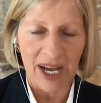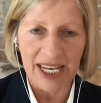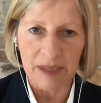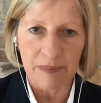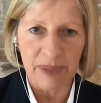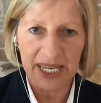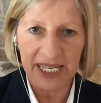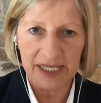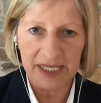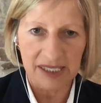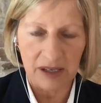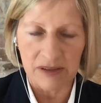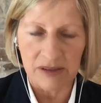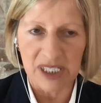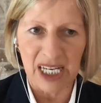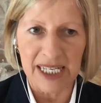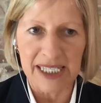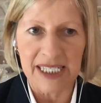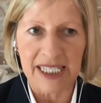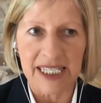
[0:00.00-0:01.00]
A P
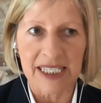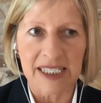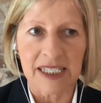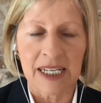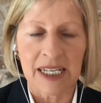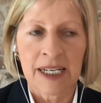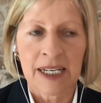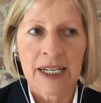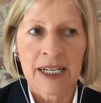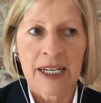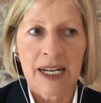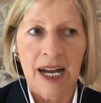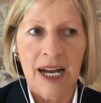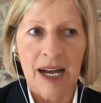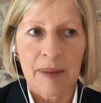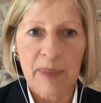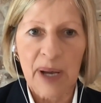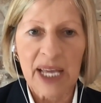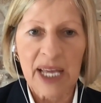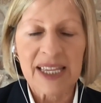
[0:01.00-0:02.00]
associated.
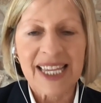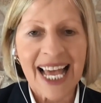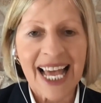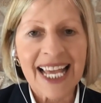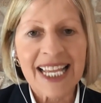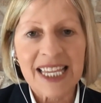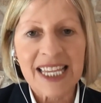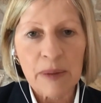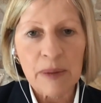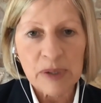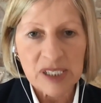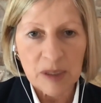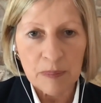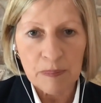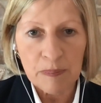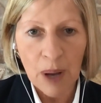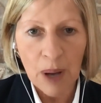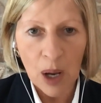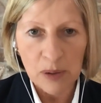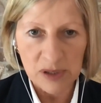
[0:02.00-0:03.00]
Um, and then there was a
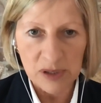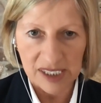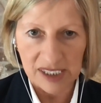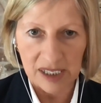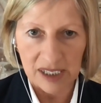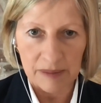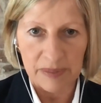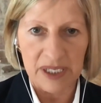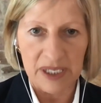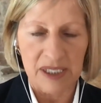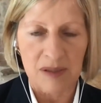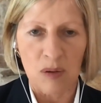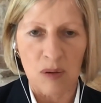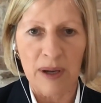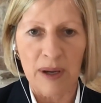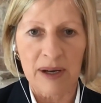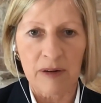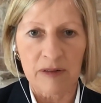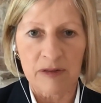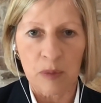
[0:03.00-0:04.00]
poster, because
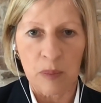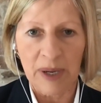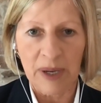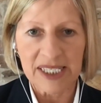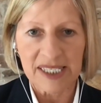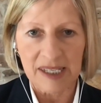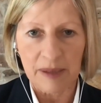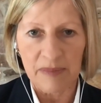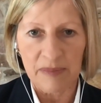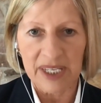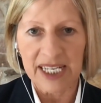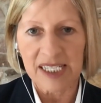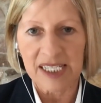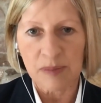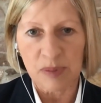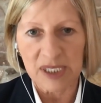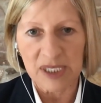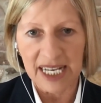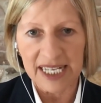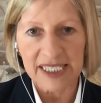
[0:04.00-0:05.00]
quite often when something is
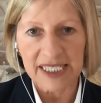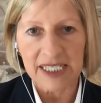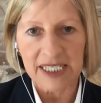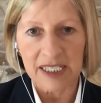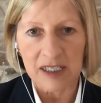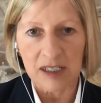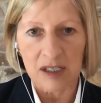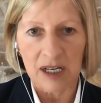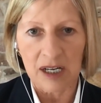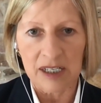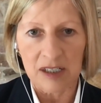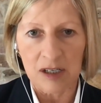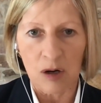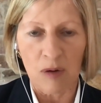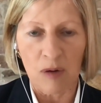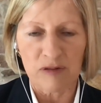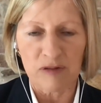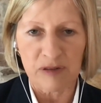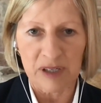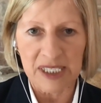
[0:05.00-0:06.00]
presented a, at a
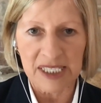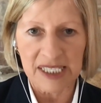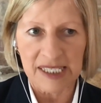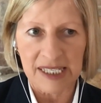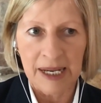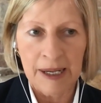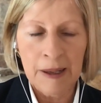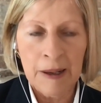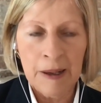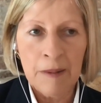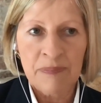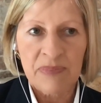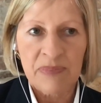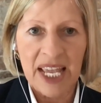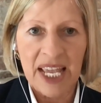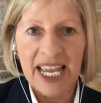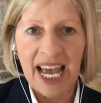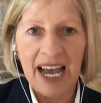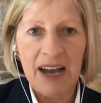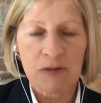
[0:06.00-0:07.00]
conference,
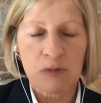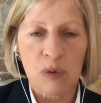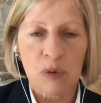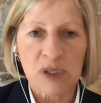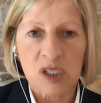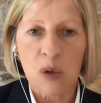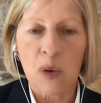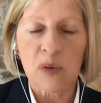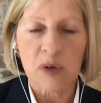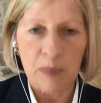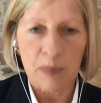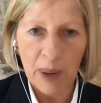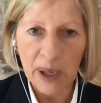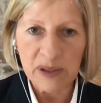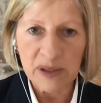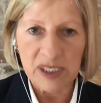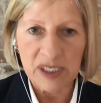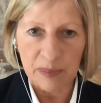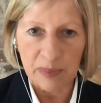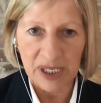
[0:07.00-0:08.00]
they have what's called a
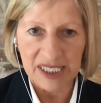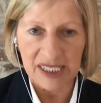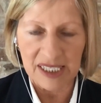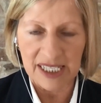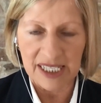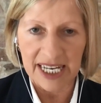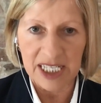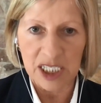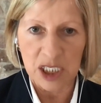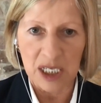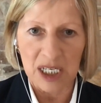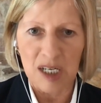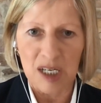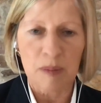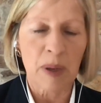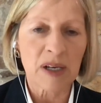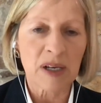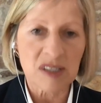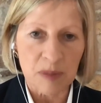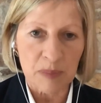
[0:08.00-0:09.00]
poster presentation. And a
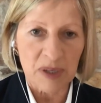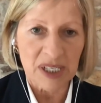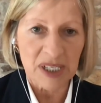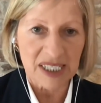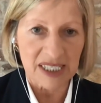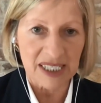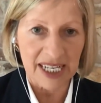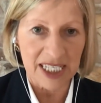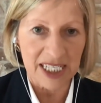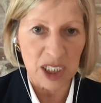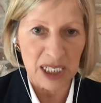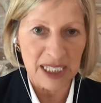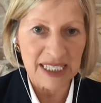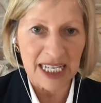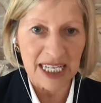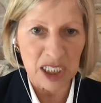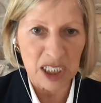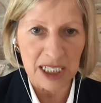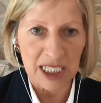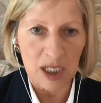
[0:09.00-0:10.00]
poster presentation is
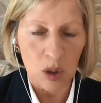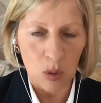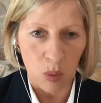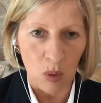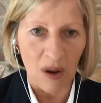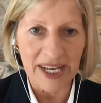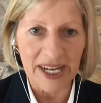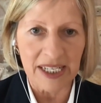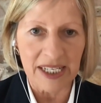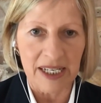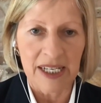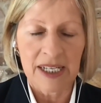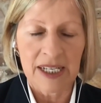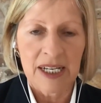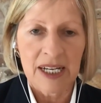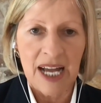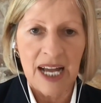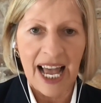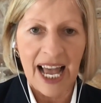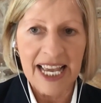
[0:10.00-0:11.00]
actually quite
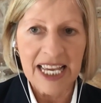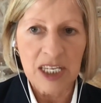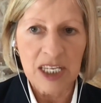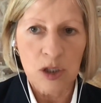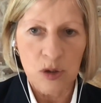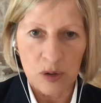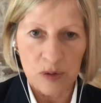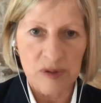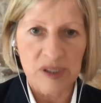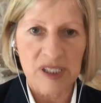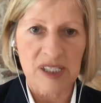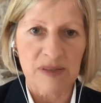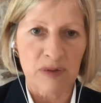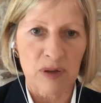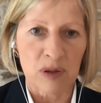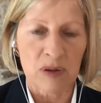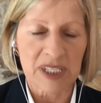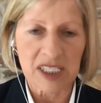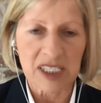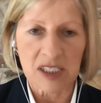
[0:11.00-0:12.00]
a
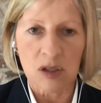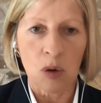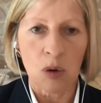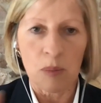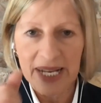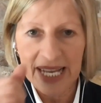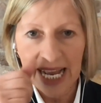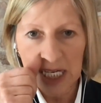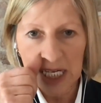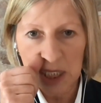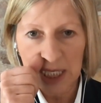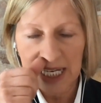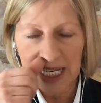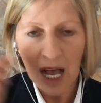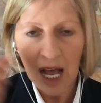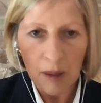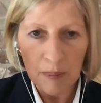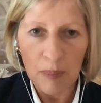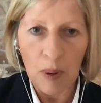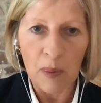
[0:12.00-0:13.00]
useful, it's normally actually
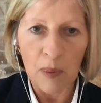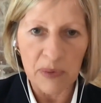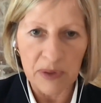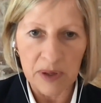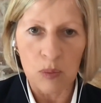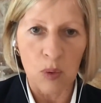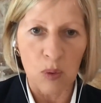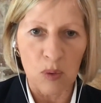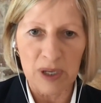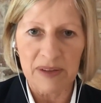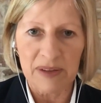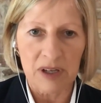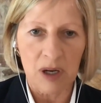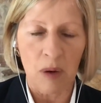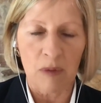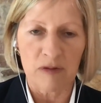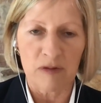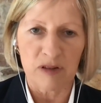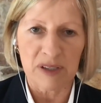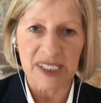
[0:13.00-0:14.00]
up on the wall in the
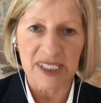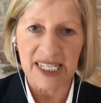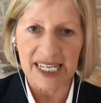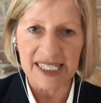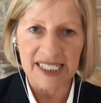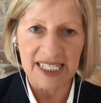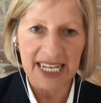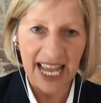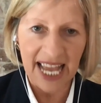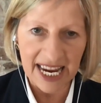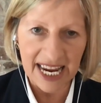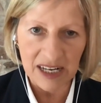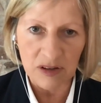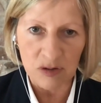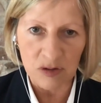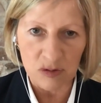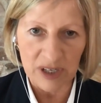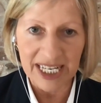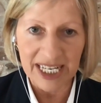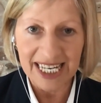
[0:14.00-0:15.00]
conference as an A
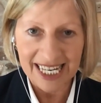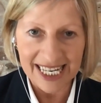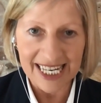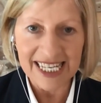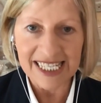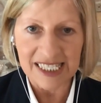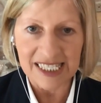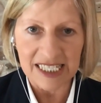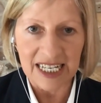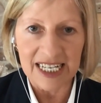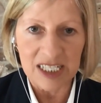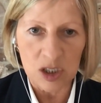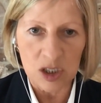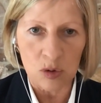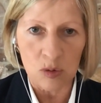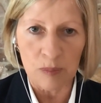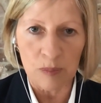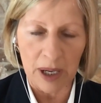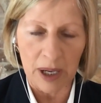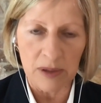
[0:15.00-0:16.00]
three. It is a
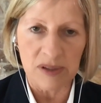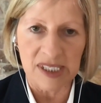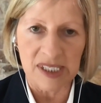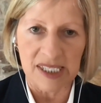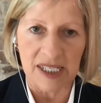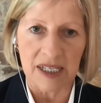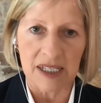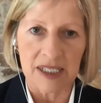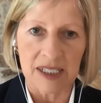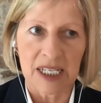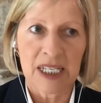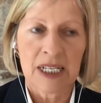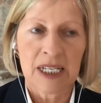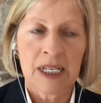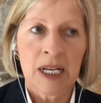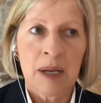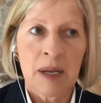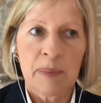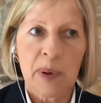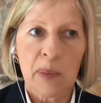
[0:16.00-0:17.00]
literal poster.
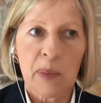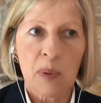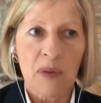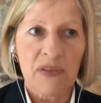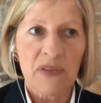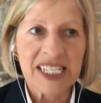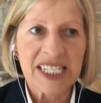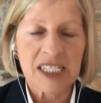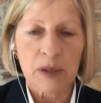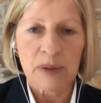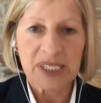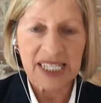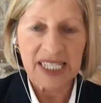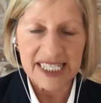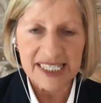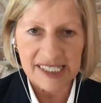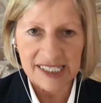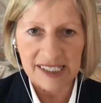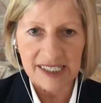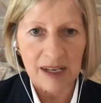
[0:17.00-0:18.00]
But what they do is they
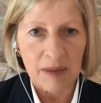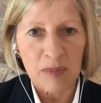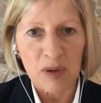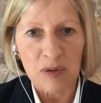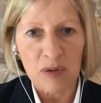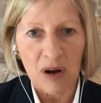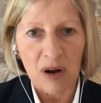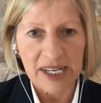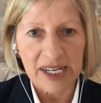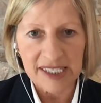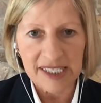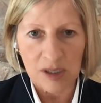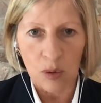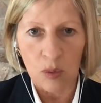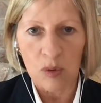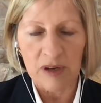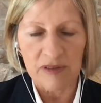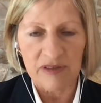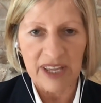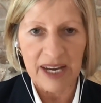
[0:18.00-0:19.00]
summarize
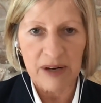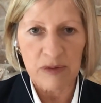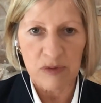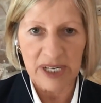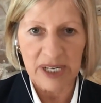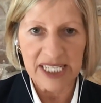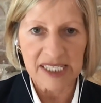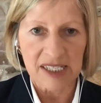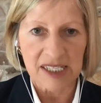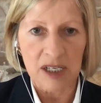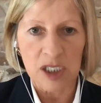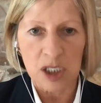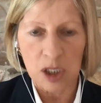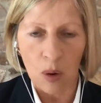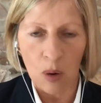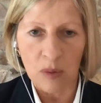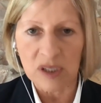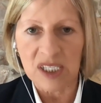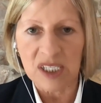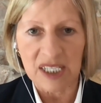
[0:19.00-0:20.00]
all of their research
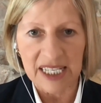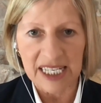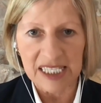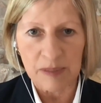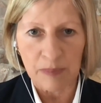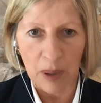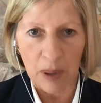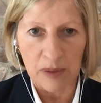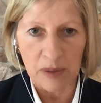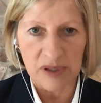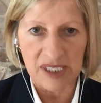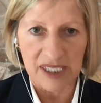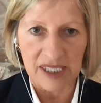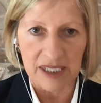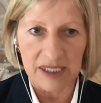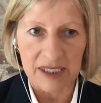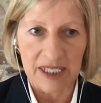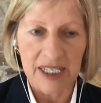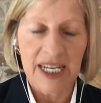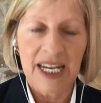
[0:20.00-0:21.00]
onto this
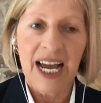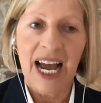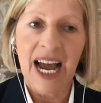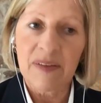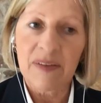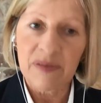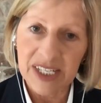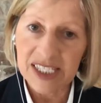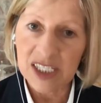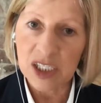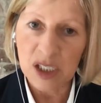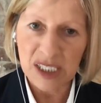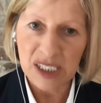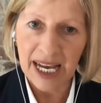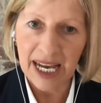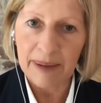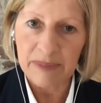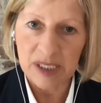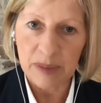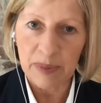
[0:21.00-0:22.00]
poster. And this just
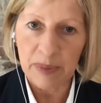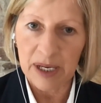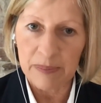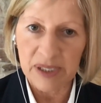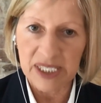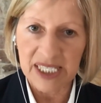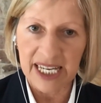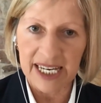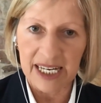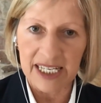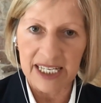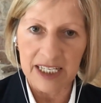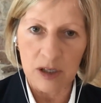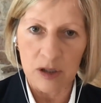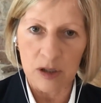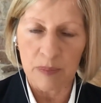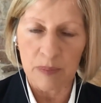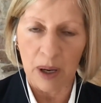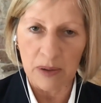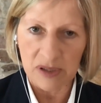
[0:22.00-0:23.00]
happened to be a particularly
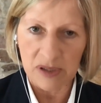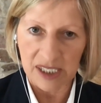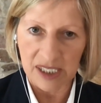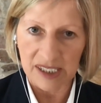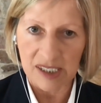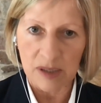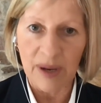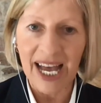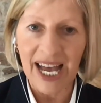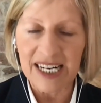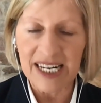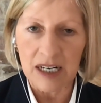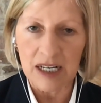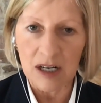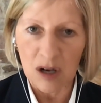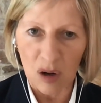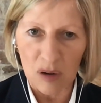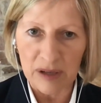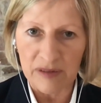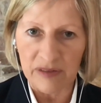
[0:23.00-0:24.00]
good poster. So it had a
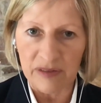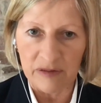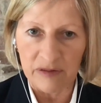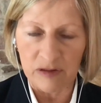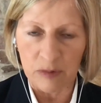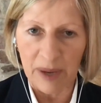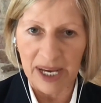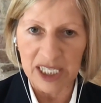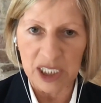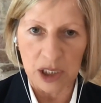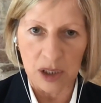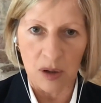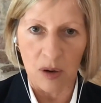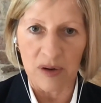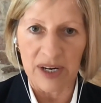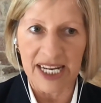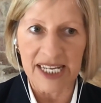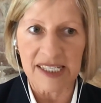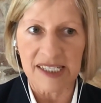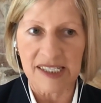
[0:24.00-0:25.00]
lot of information
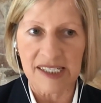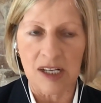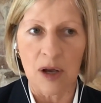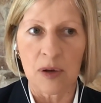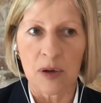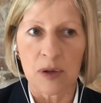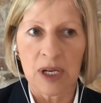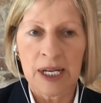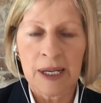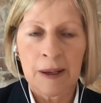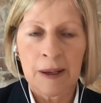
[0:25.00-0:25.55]
on it. So